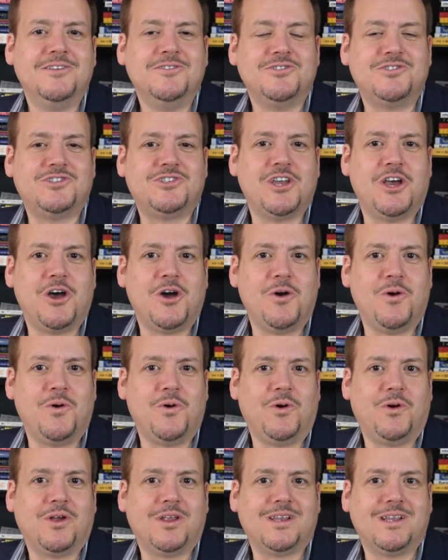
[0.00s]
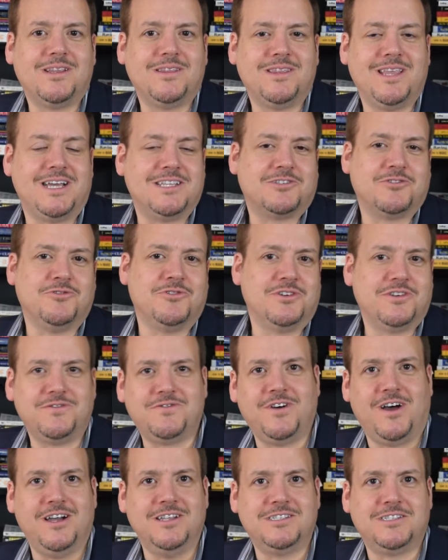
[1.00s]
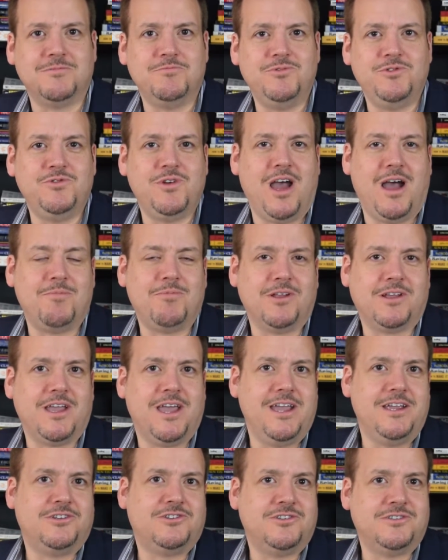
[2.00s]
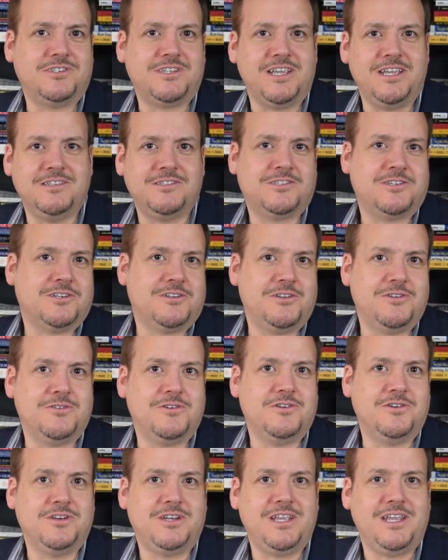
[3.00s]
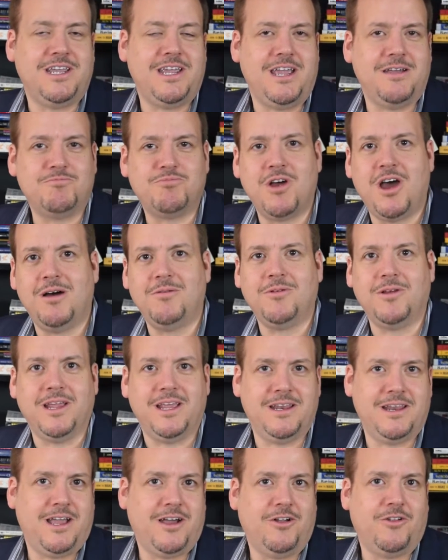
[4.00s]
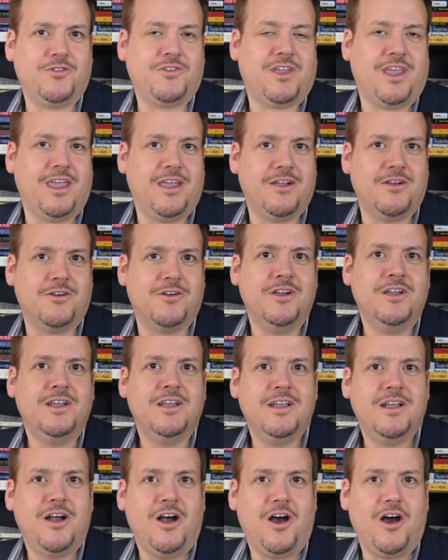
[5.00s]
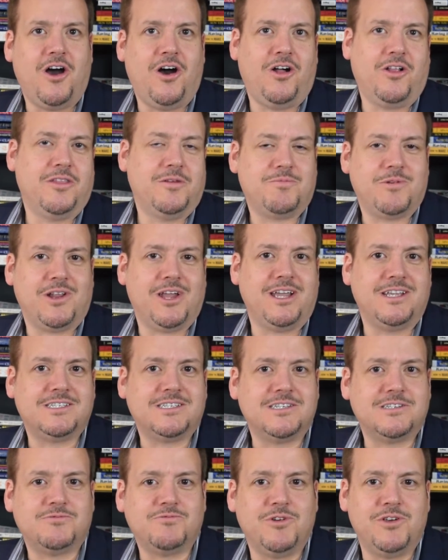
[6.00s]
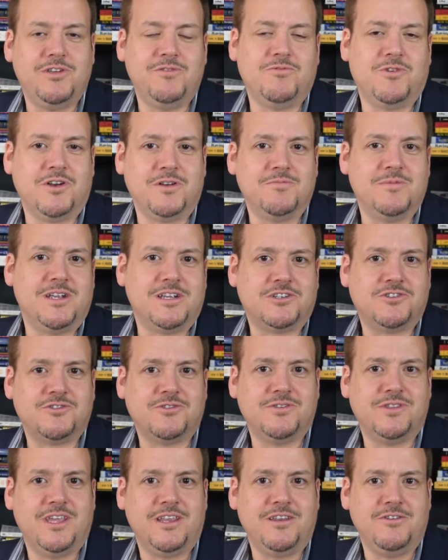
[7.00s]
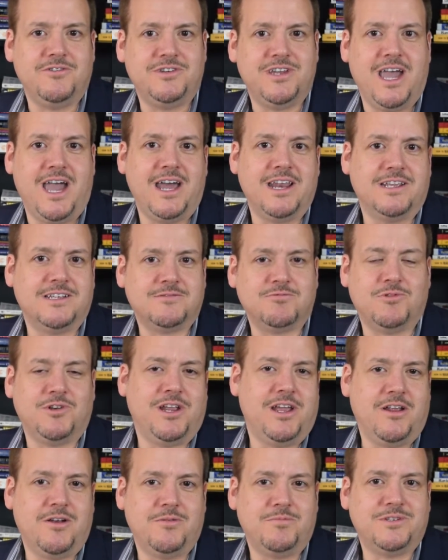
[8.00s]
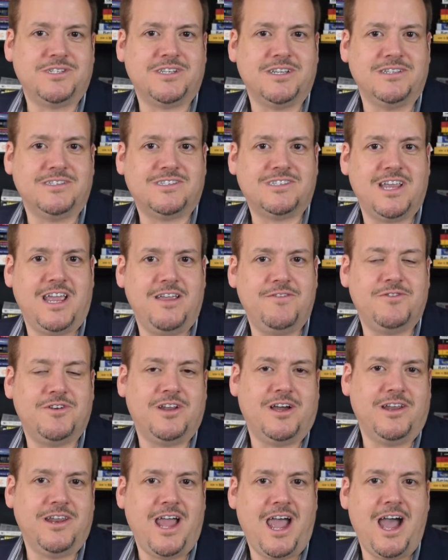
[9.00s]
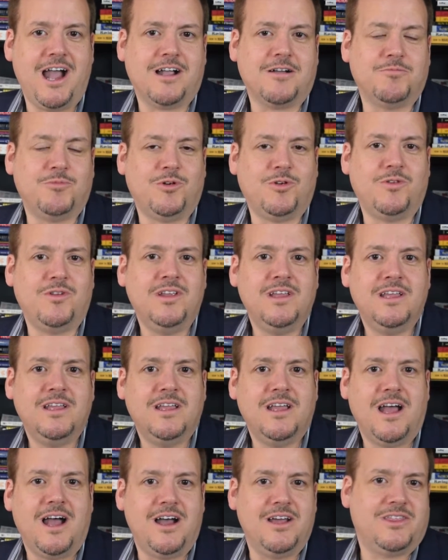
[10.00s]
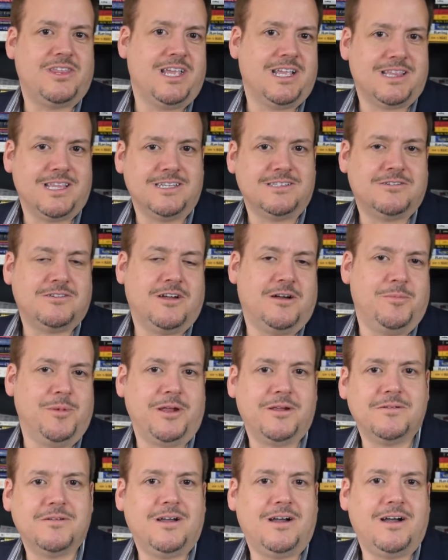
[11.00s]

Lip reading: So that's going to find some new applications in security, probably in healthcare, all the places where you want to make sure that your data is 100% safe and unhackable. I think that's coming.